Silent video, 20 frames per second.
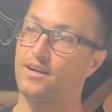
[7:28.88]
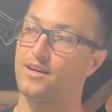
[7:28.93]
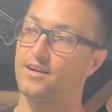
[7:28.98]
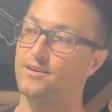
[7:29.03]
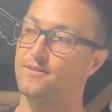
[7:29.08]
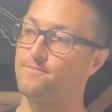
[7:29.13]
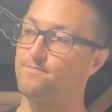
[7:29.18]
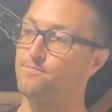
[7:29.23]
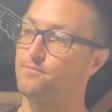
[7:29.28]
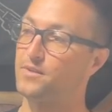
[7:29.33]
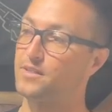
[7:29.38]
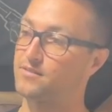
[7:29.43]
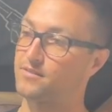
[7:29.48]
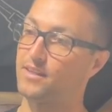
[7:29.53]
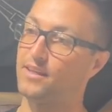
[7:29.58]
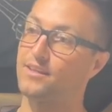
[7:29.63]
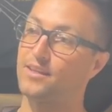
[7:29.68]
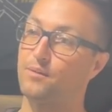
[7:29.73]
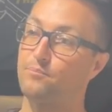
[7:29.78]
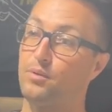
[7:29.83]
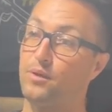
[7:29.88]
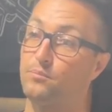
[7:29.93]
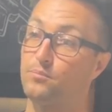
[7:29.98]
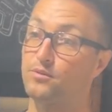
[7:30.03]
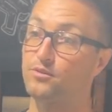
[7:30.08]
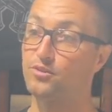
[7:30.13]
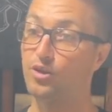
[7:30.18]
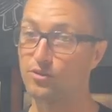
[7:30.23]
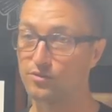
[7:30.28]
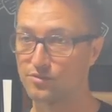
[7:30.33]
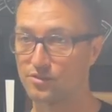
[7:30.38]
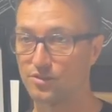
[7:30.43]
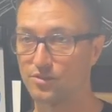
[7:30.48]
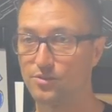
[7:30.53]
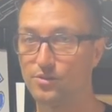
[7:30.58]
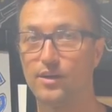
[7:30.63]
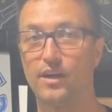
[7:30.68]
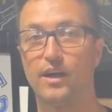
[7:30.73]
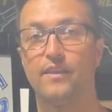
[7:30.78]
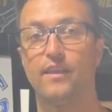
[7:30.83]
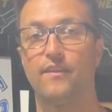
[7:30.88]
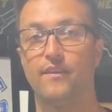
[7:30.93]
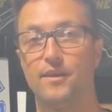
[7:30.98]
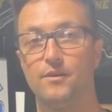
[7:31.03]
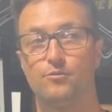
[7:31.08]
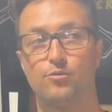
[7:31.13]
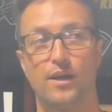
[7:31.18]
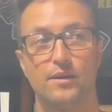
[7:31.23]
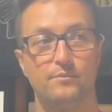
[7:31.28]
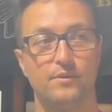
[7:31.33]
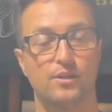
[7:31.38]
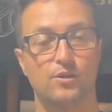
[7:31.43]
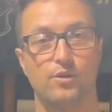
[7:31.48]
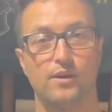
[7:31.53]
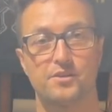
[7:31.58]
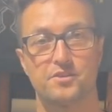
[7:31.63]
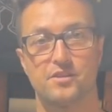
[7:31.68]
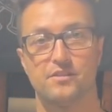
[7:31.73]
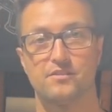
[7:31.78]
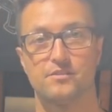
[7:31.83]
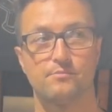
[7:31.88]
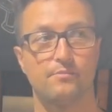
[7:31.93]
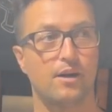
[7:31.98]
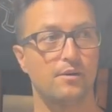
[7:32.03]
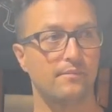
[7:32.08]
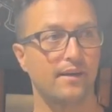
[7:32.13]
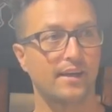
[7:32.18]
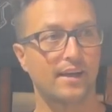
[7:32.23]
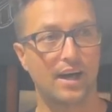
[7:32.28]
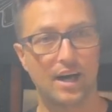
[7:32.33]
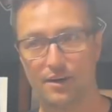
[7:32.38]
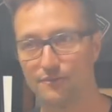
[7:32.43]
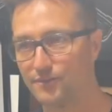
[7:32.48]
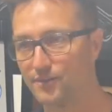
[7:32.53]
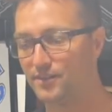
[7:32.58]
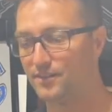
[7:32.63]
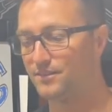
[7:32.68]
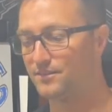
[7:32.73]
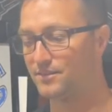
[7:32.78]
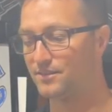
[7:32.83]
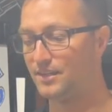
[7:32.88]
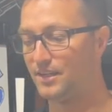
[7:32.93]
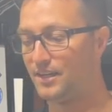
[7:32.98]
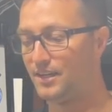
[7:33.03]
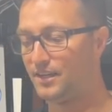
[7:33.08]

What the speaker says: mistake that people don't do, and then they write me questions about my confidence.